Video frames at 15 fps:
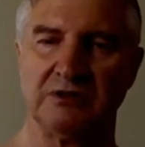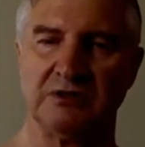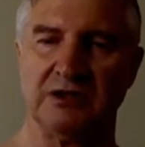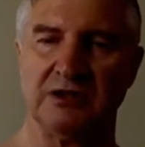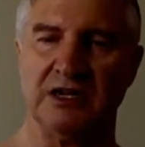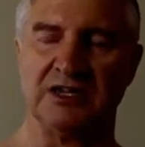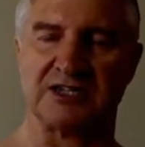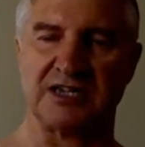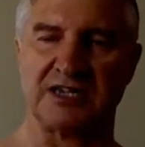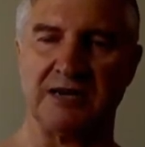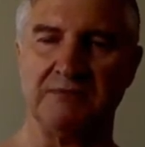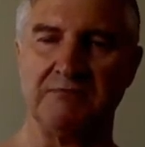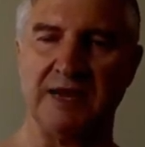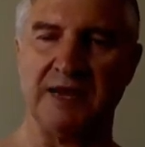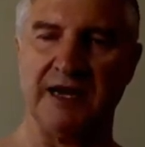and
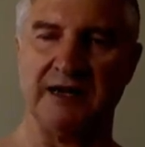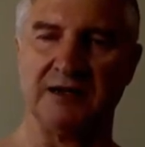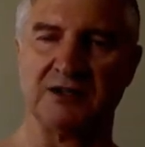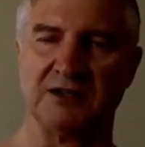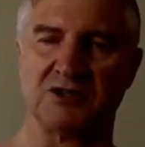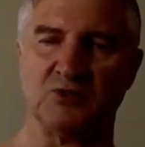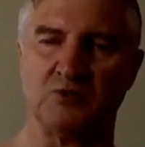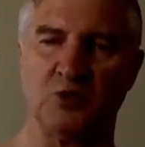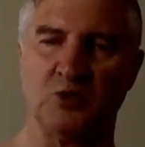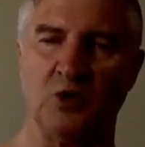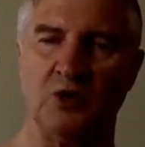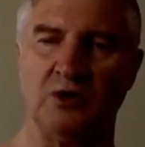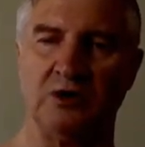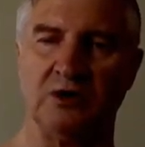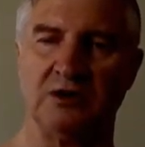send men to
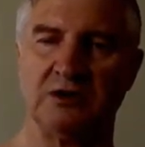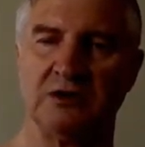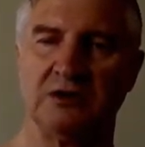war